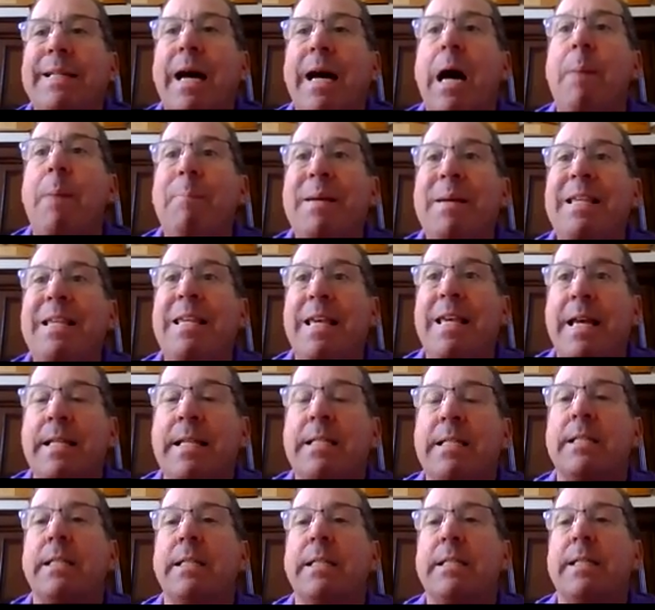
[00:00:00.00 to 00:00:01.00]
up against
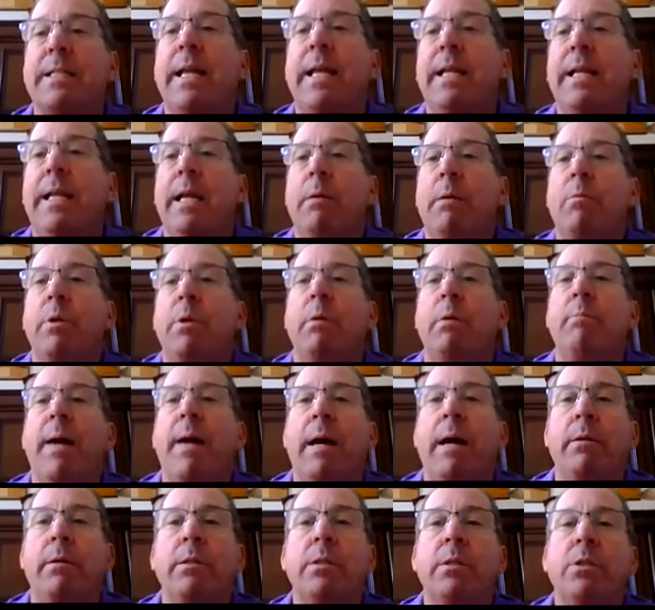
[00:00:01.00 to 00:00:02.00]
the San Gabriel
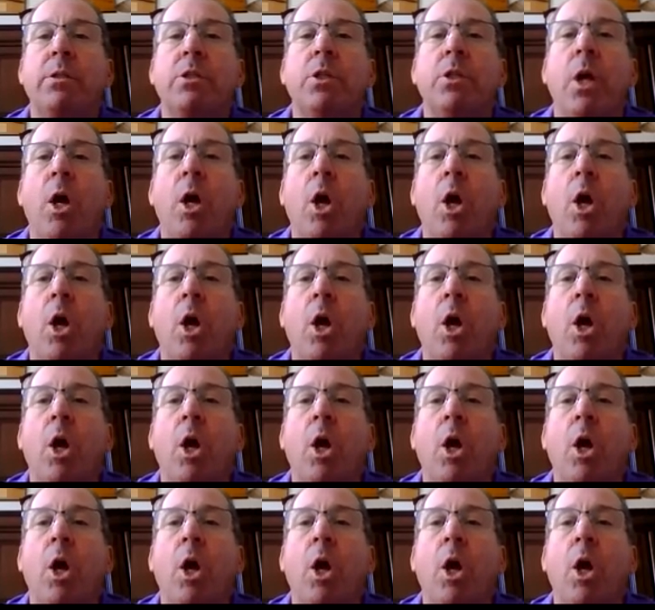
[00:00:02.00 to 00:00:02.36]
Mountains